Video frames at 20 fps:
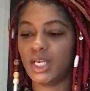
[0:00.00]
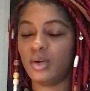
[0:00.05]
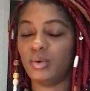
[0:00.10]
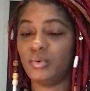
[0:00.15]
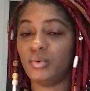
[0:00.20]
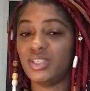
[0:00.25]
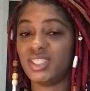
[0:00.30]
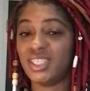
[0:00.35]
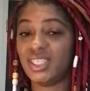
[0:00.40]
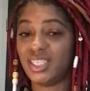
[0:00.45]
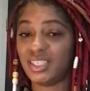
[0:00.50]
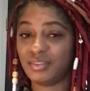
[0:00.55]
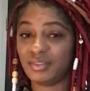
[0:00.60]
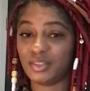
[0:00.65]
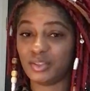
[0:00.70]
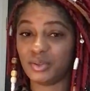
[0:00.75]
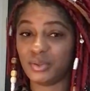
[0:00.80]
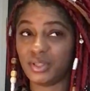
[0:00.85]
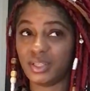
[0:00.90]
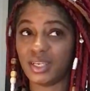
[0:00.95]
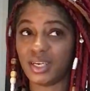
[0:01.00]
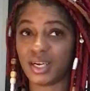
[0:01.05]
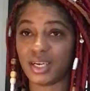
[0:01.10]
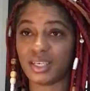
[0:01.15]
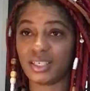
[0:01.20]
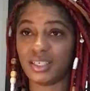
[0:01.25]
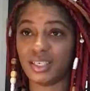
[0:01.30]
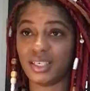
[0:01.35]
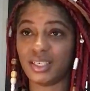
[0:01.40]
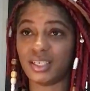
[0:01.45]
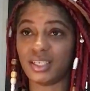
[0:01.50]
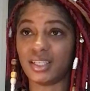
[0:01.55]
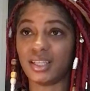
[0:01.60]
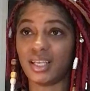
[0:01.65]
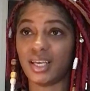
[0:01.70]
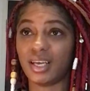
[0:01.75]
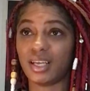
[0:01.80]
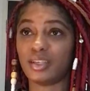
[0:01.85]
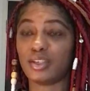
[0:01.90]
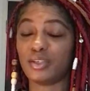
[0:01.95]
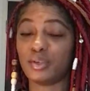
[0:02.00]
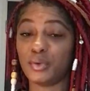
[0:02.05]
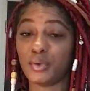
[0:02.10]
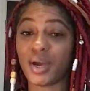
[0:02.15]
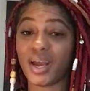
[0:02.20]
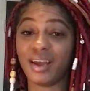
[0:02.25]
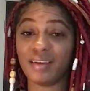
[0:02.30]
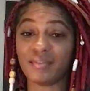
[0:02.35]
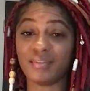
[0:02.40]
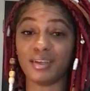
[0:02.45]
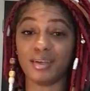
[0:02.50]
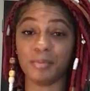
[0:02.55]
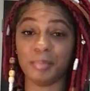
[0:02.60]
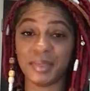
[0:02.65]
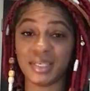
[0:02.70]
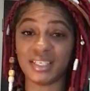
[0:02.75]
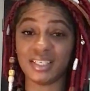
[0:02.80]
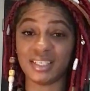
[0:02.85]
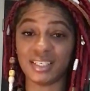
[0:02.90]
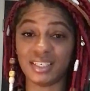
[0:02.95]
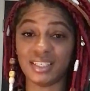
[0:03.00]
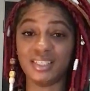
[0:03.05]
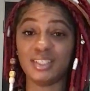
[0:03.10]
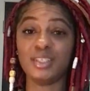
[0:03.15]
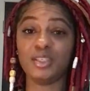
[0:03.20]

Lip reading: which gives you an idea that you have the ability